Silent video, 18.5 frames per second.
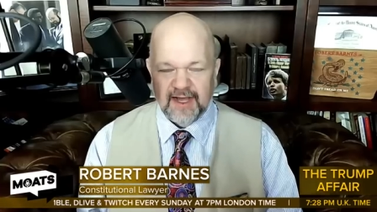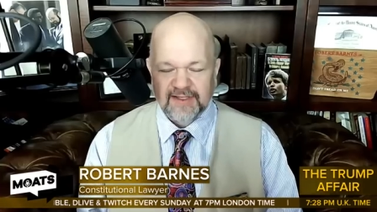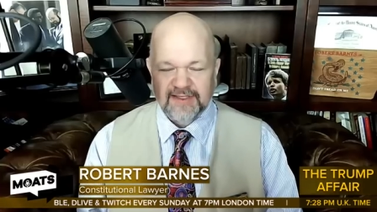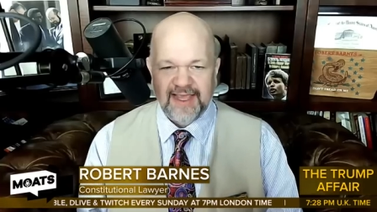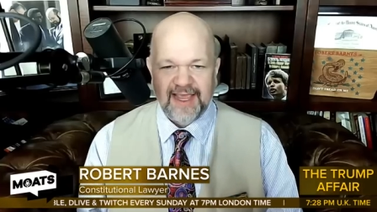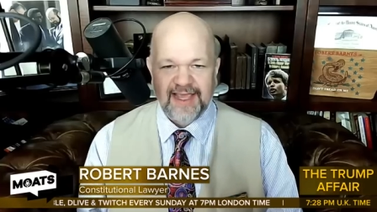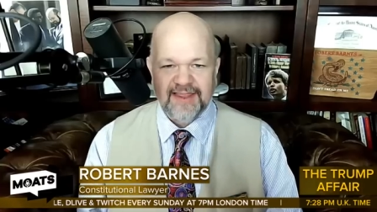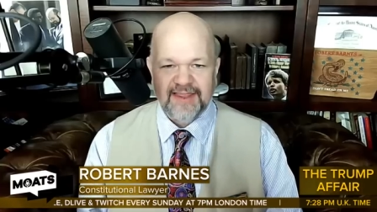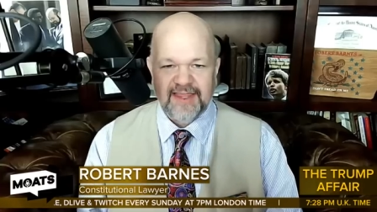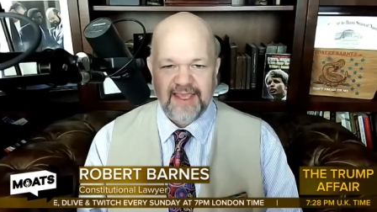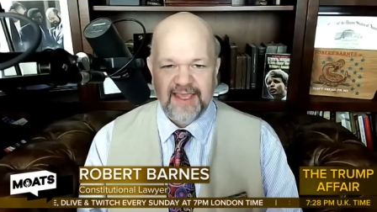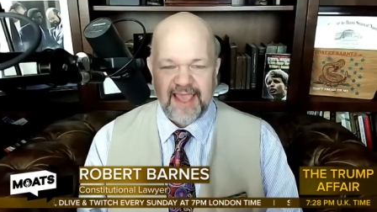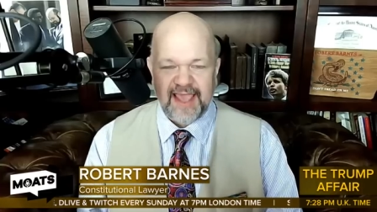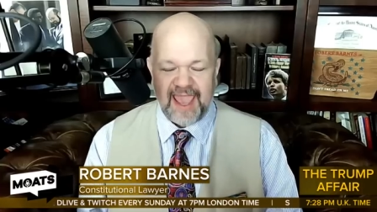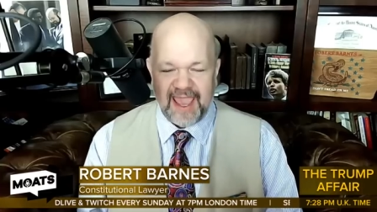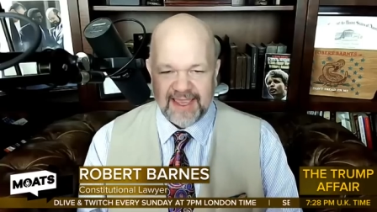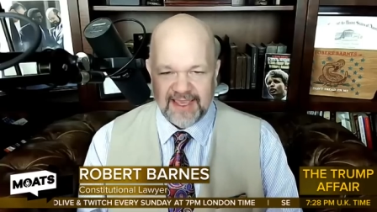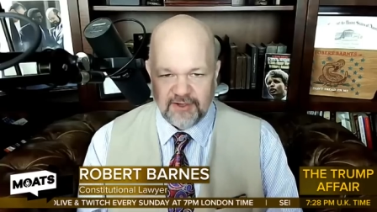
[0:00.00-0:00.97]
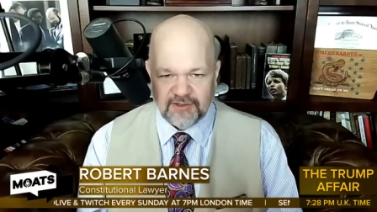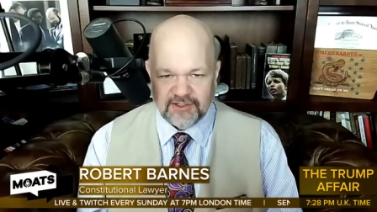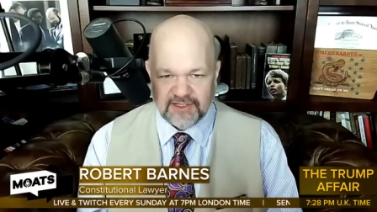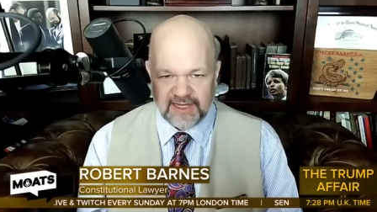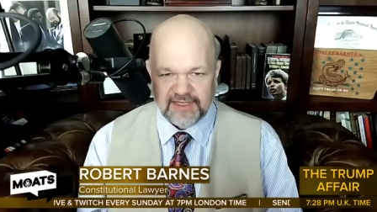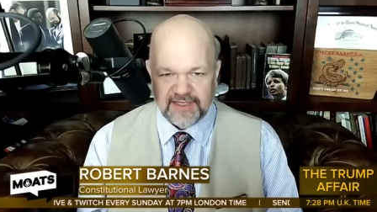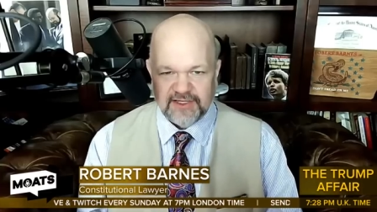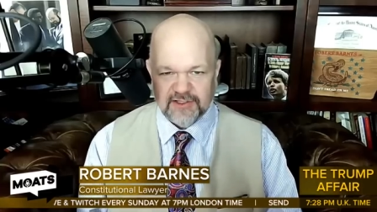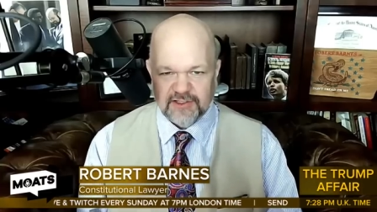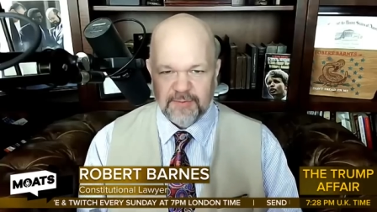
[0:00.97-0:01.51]
take the
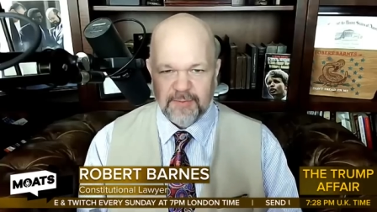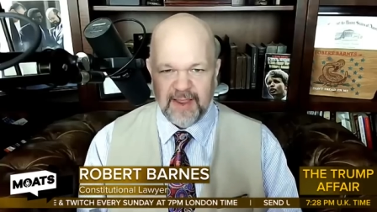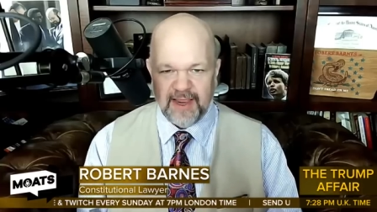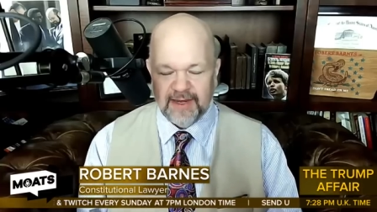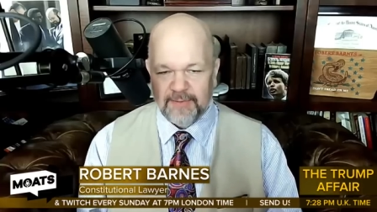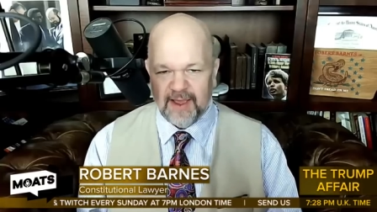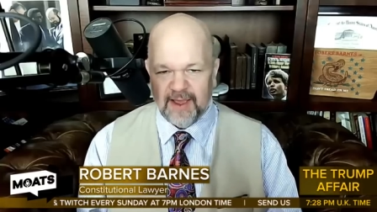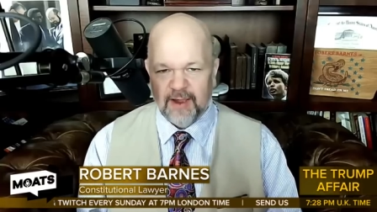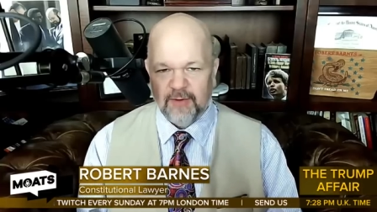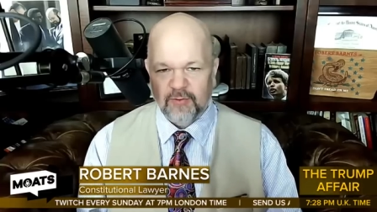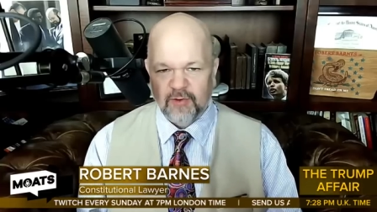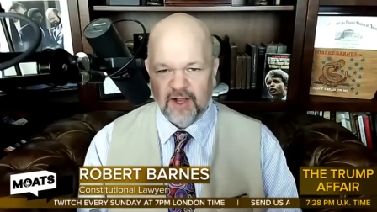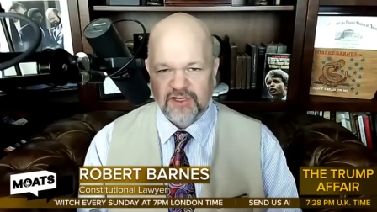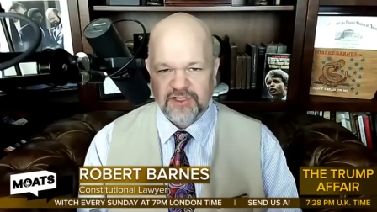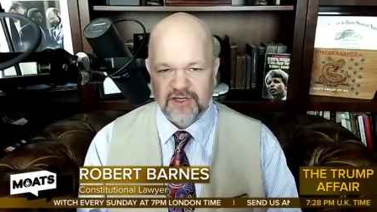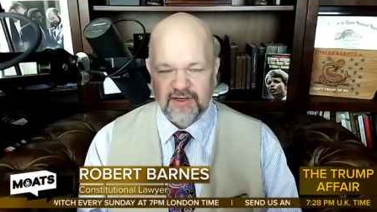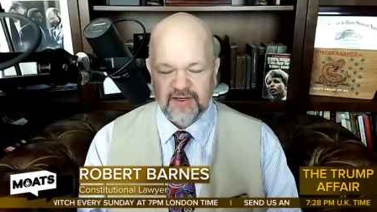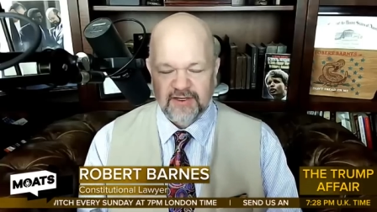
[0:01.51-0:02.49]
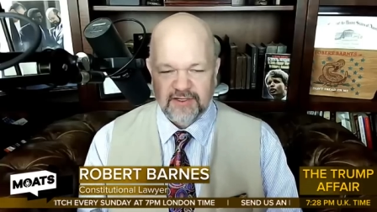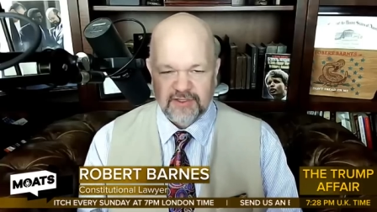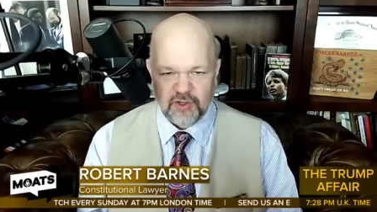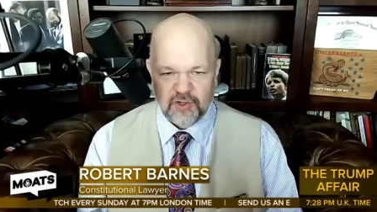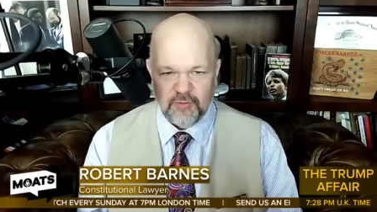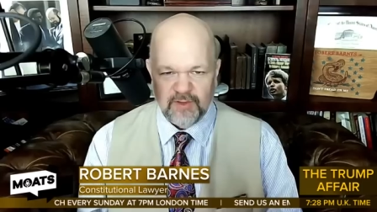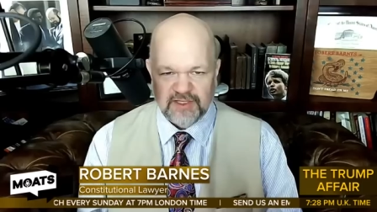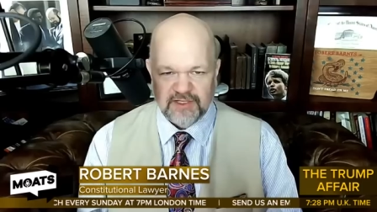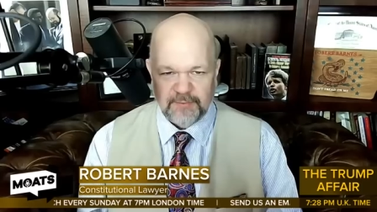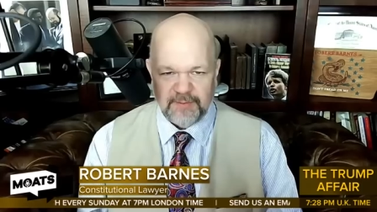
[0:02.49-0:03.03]
accusations made about Russia and
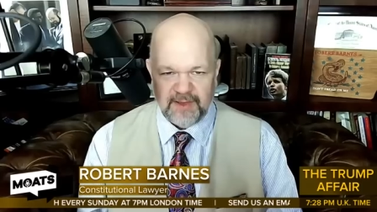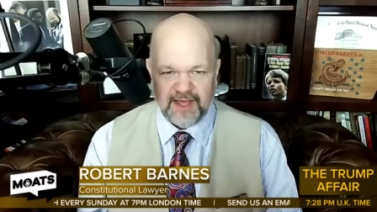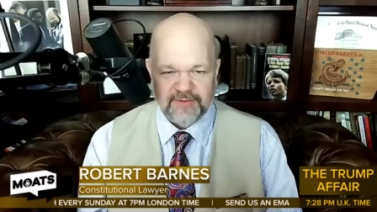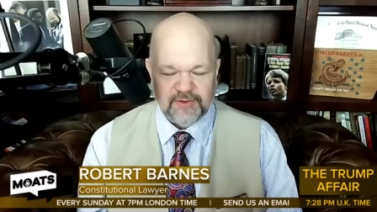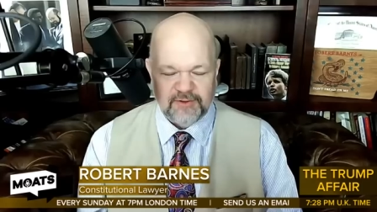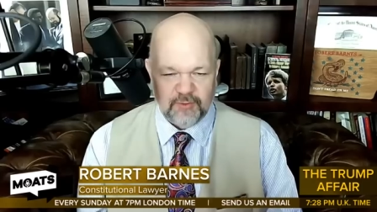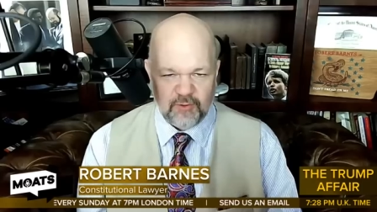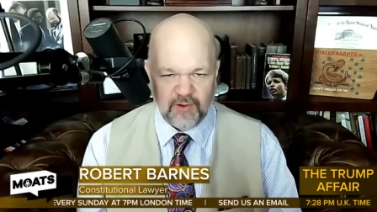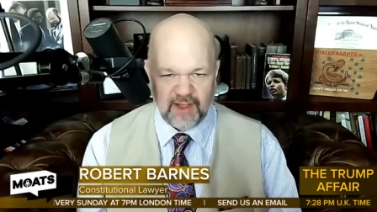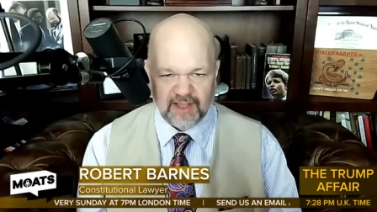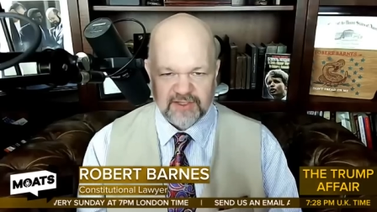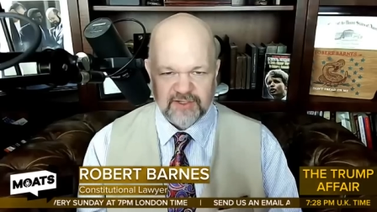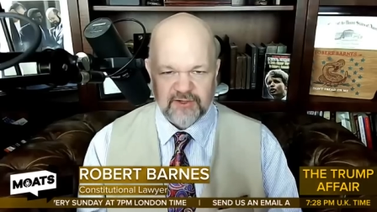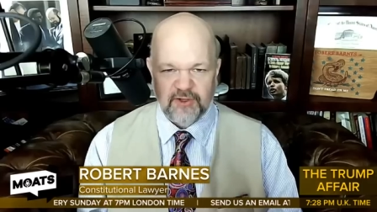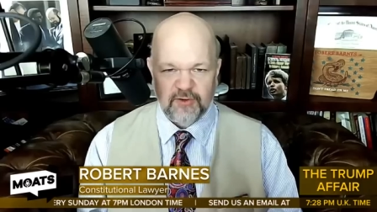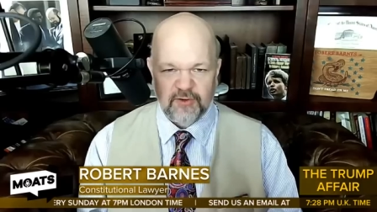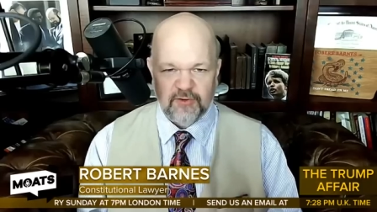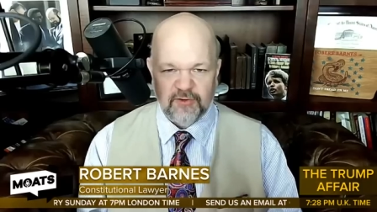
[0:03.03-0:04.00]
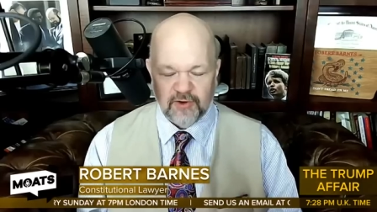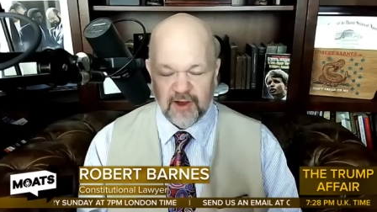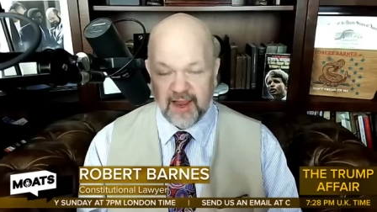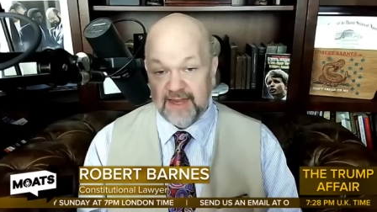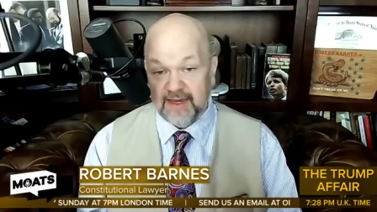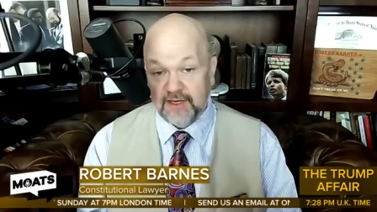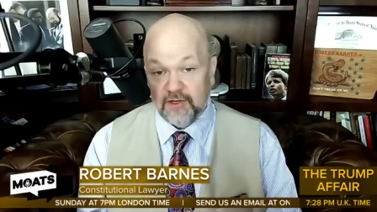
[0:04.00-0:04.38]
assume it's about the West or Ukraine,